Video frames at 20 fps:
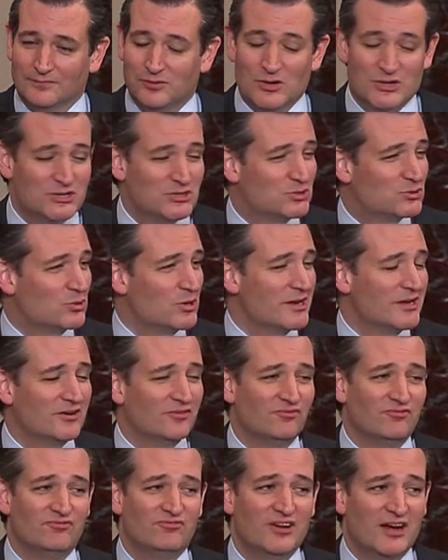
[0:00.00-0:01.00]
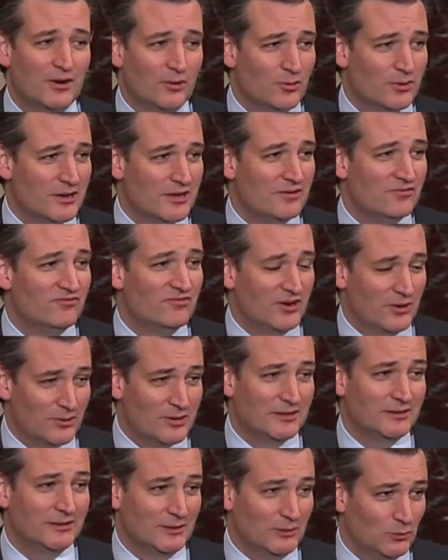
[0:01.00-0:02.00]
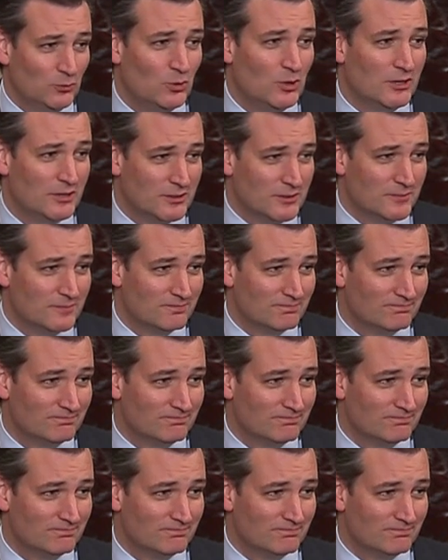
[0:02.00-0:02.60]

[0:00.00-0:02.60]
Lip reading: was drink very, very little water.